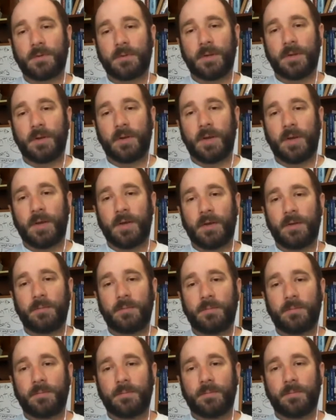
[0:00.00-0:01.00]
you know, I, I,
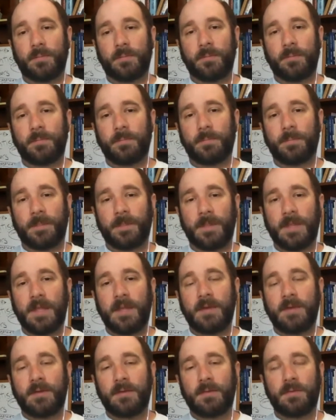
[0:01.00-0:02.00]

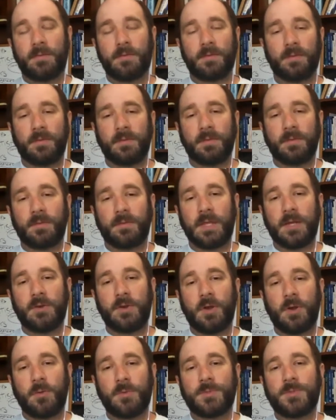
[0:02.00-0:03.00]
in in
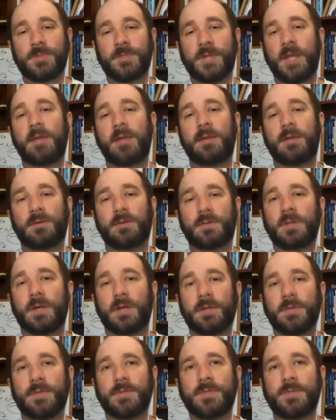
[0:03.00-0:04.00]
no state
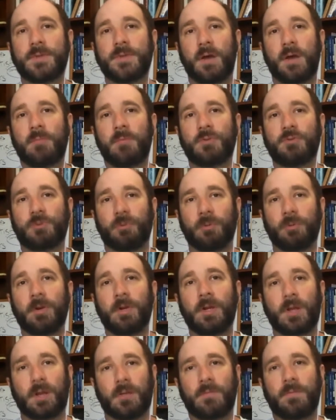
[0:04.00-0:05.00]
does a
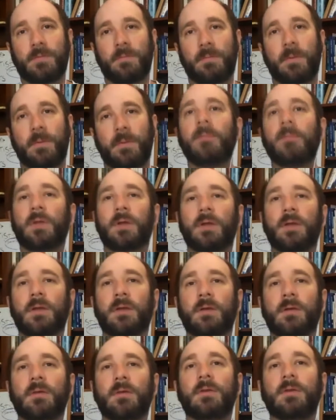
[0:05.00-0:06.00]
majority of the public
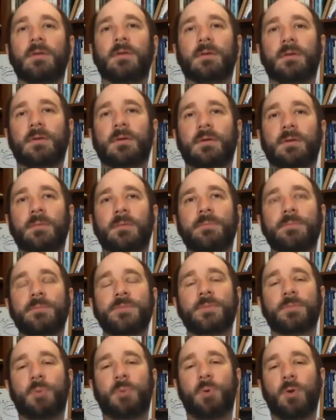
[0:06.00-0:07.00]

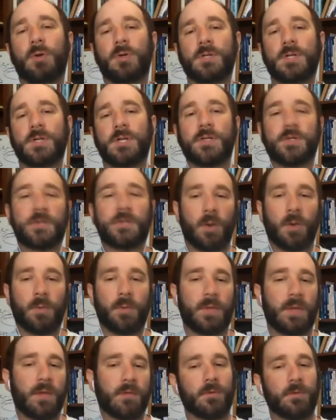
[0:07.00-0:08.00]
support teaching
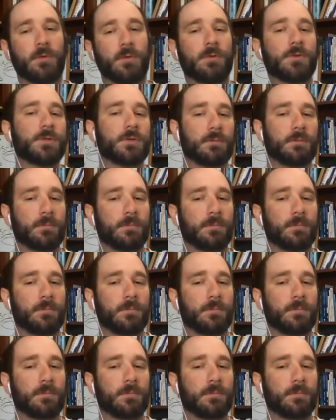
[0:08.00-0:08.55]
only evolution.